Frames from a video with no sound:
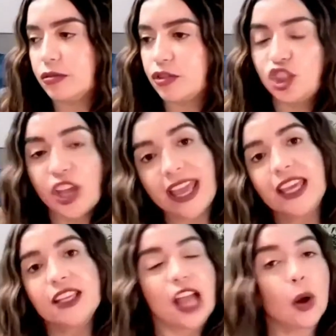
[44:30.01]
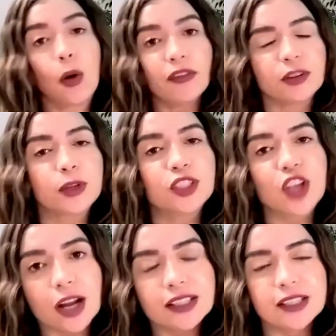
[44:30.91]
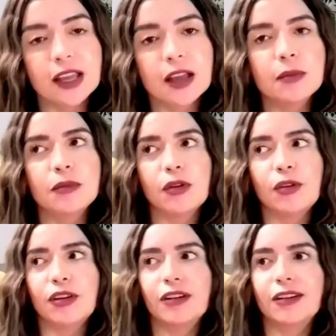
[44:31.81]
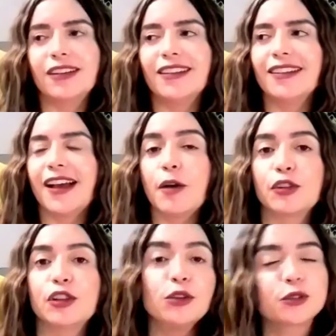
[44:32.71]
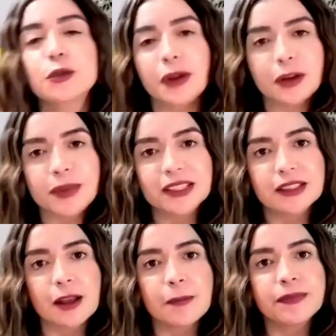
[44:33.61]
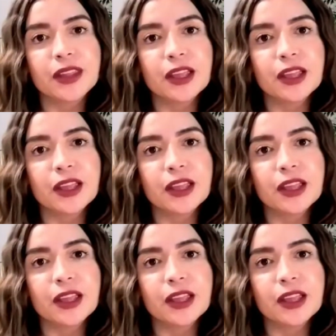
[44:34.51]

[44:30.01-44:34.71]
change how often we talk to them or how close we want to be to them.